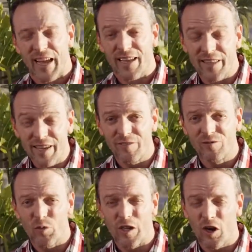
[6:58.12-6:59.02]
And
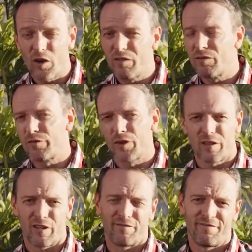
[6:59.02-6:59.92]
then we go even
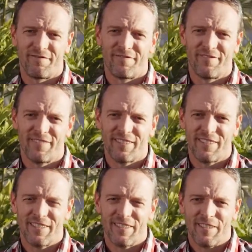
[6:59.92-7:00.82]
further.
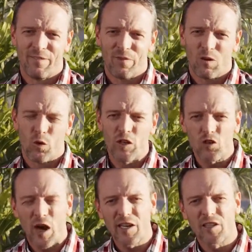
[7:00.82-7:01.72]
We
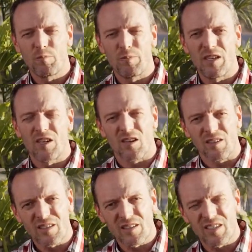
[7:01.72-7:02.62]
try to be
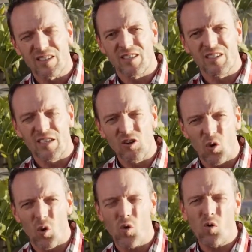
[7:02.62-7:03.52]
consistent in
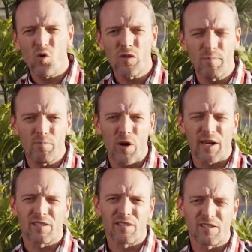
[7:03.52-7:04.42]
all the
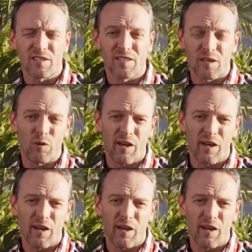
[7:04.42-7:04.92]
practices that